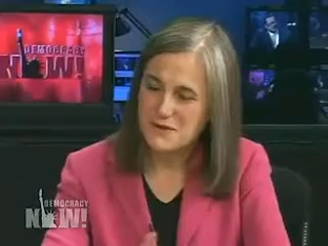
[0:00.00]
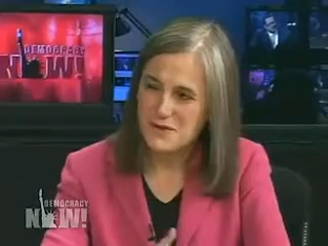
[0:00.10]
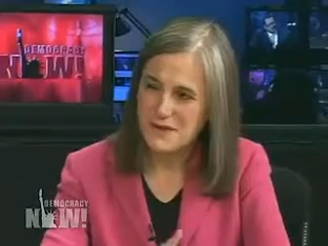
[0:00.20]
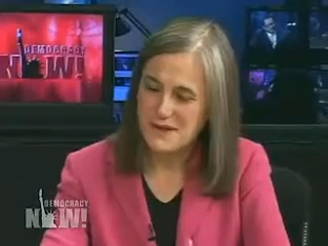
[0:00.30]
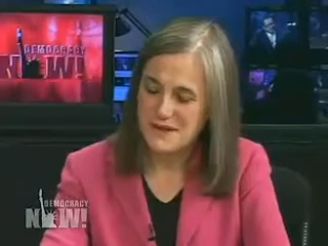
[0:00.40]

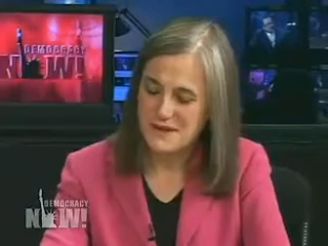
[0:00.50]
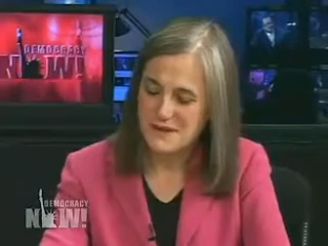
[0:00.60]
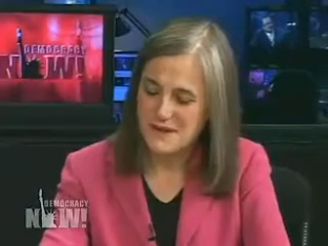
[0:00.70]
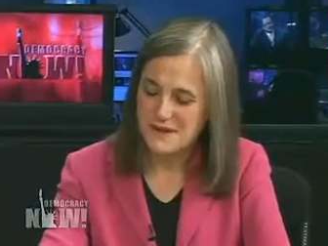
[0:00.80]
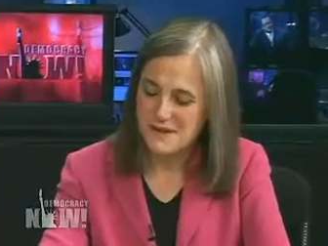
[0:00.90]
saw
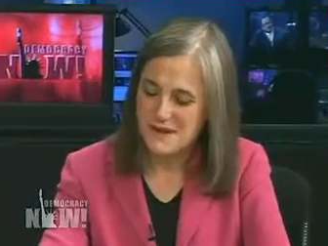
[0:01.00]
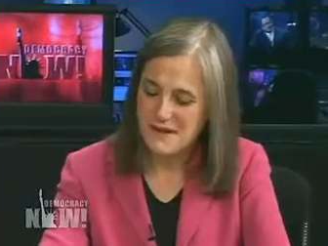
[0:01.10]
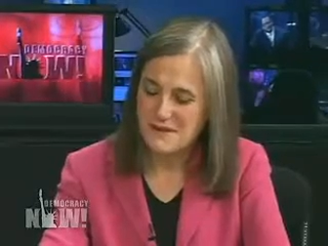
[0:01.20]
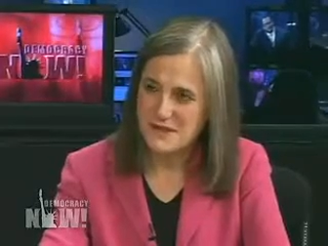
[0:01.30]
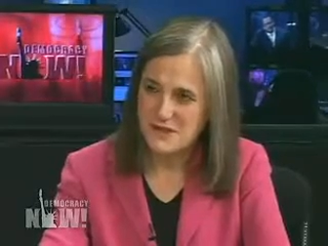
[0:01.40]
in the
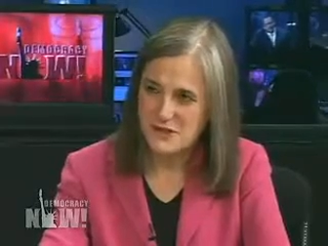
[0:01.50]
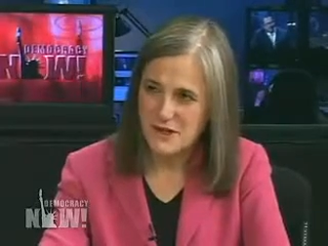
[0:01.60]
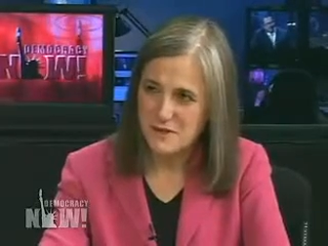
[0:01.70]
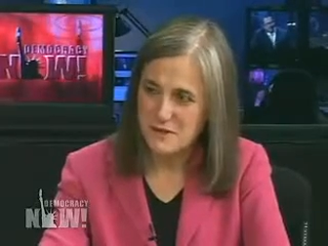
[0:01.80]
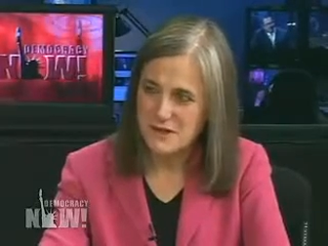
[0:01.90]
conversation
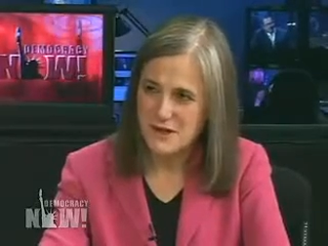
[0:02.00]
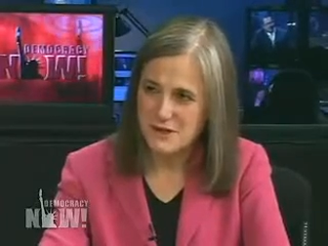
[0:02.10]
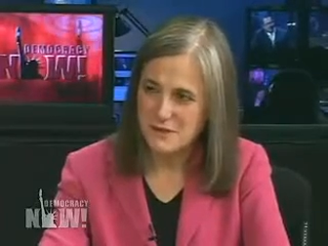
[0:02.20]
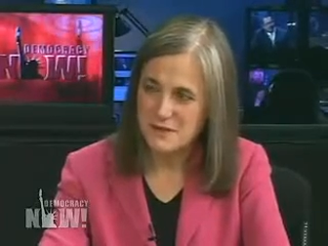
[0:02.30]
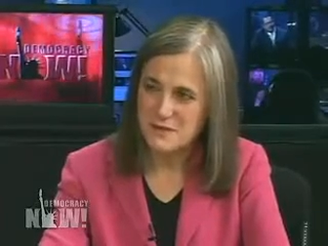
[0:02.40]
I had with
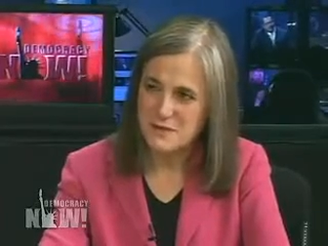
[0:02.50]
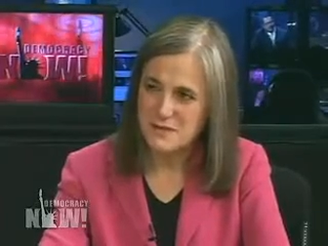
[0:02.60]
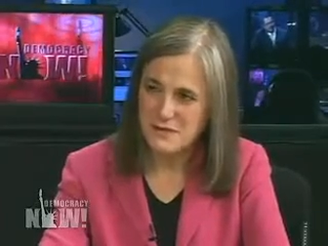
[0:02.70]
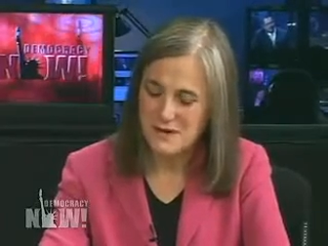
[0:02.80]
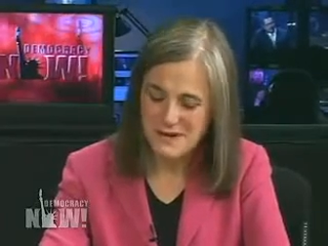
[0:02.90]
John Lewis
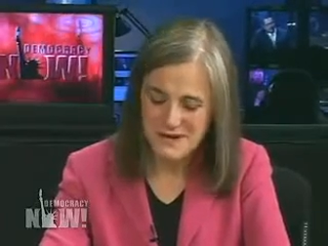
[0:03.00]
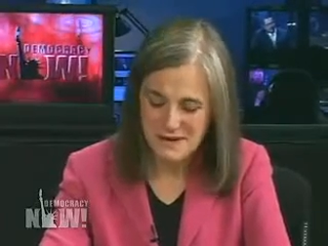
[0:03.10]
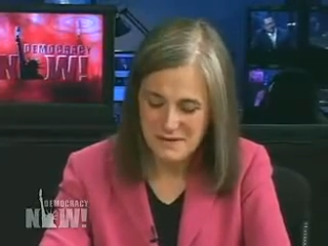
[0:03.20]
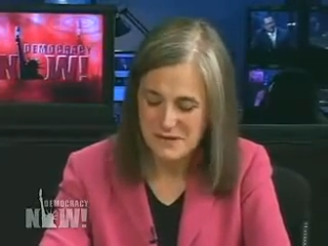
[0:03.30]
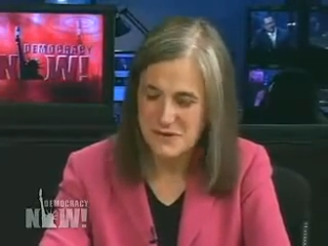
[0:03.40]
before
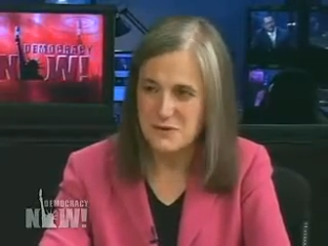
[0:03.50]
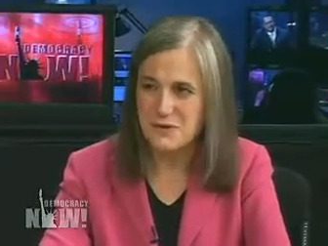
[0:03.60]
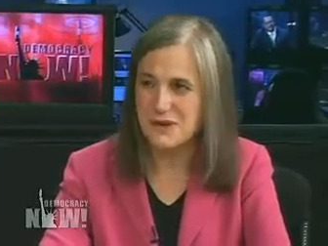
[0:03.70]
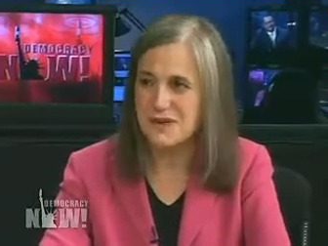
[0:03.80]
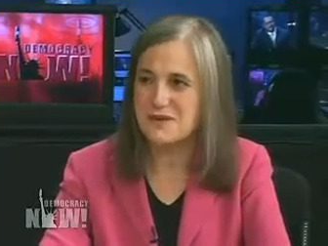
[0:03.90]
I was so
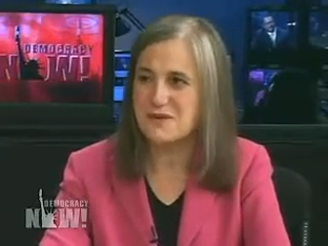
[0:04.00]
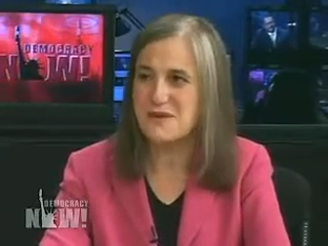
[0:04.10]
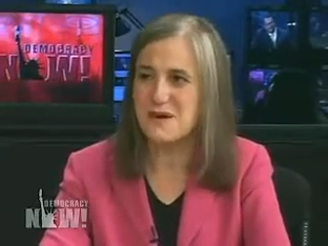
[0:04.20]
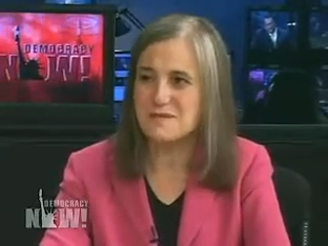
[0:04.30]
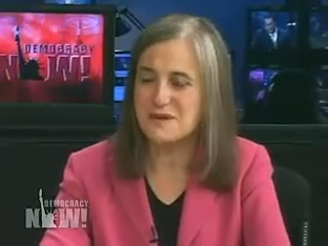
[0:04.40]
rudely
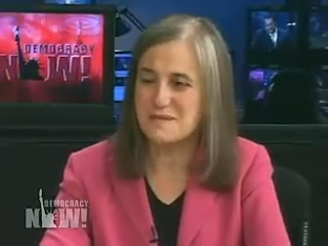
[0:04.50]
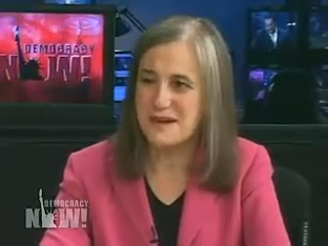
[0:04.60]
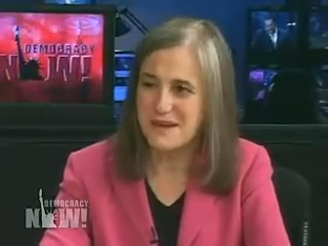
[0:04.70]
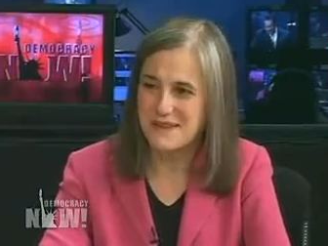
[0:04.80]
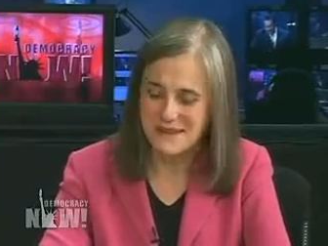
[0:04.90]
interrupted
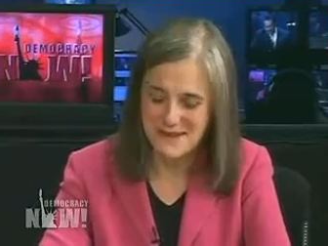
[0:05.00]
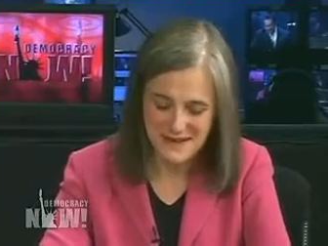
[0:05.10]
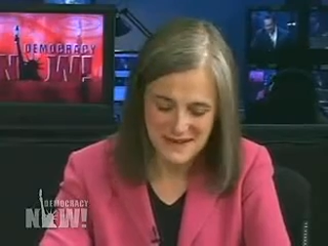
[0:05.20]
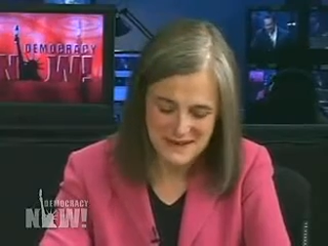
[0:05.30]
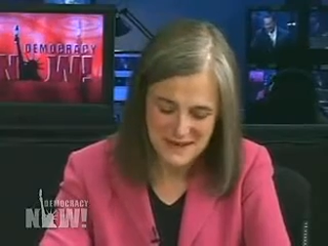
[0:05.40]
by
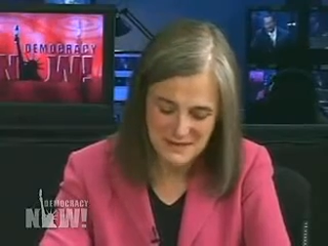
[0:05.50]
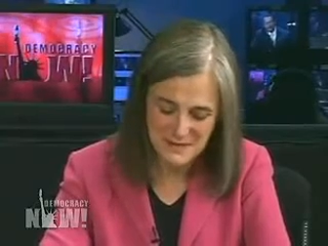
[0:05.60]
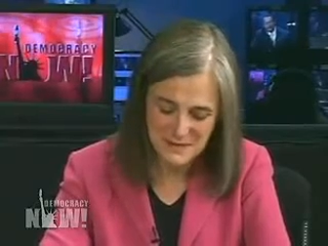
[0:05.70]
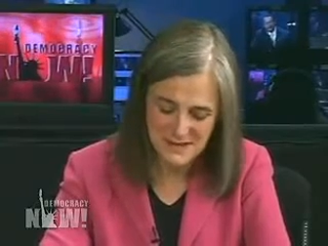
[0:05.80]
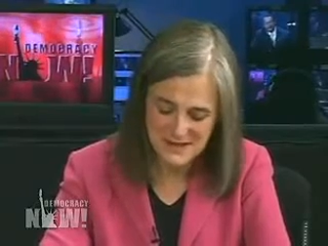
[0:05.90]
the
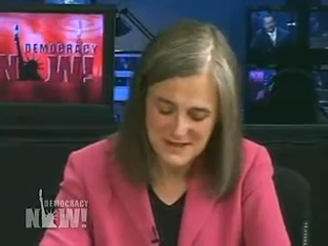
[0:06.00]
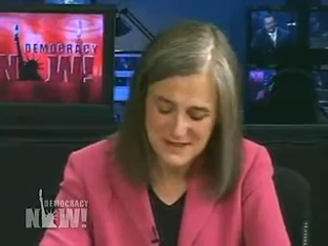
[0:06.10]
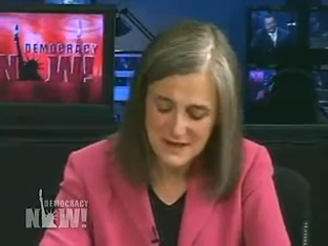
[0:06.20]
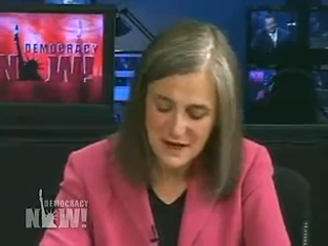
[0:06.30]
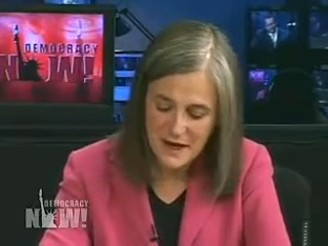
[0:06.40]
Denver
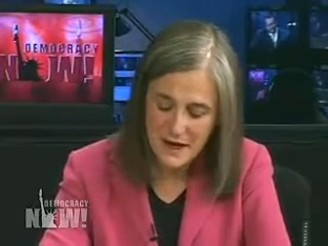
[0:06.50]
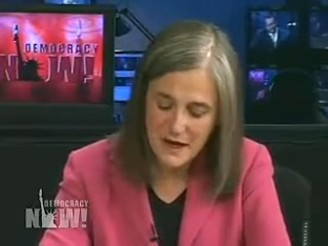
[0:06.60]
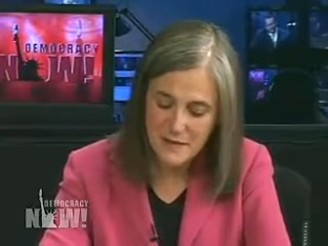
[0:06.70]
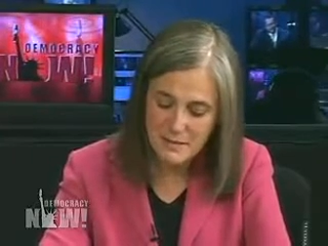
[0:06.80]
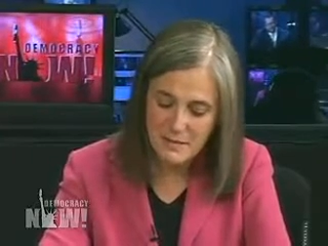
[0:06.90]
police,
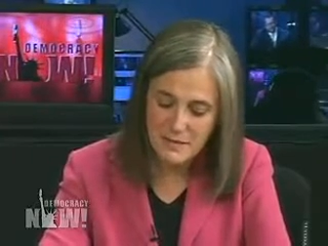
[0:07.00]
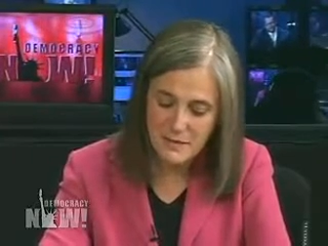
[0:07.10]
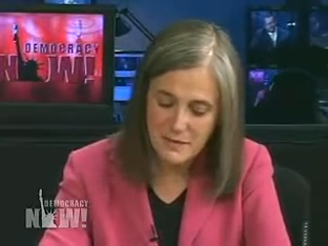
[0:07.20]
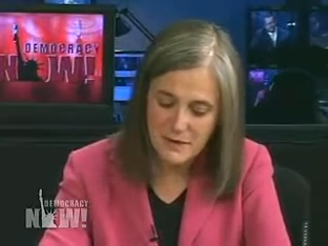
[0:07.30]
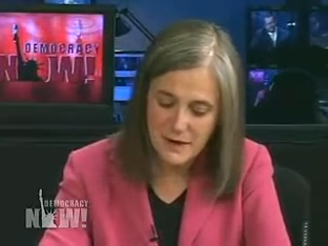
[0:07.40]

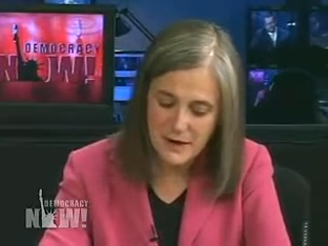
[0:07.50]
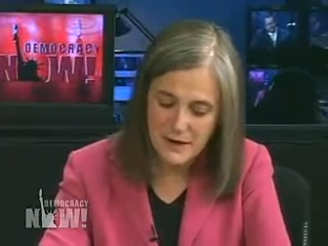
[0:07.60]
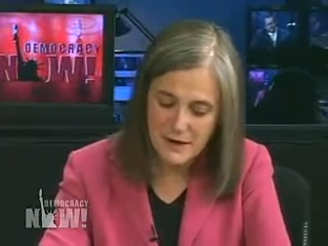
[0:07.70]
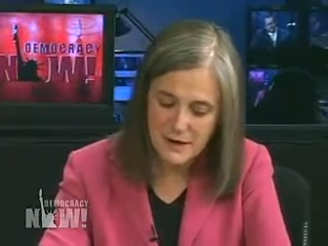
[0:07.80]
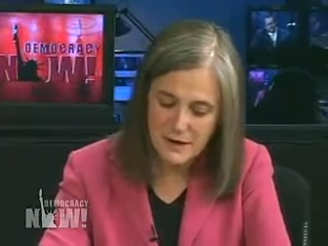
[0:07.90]

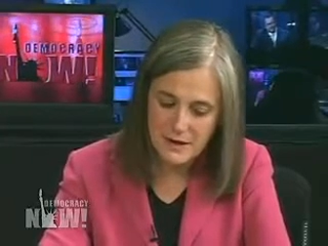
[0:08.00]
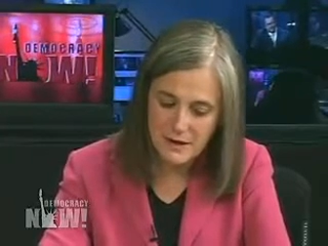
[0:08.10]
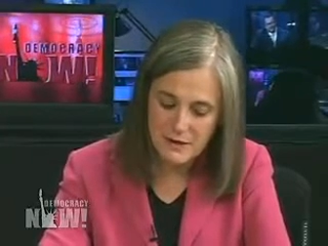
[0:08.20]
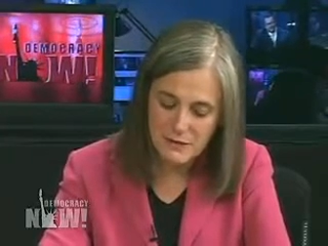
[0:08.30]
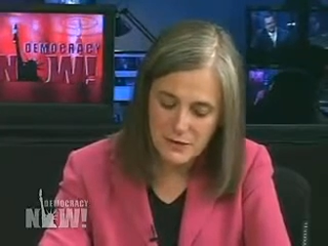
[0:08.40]
that,
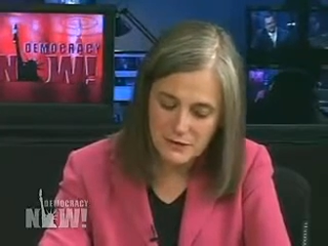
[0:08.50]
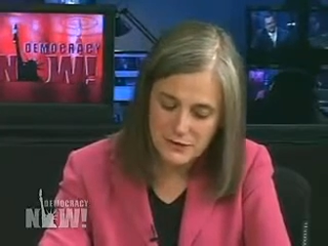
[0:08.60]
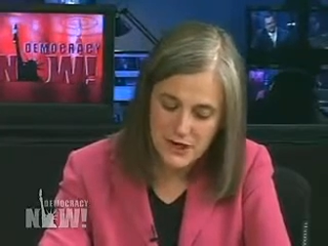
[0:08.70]
well,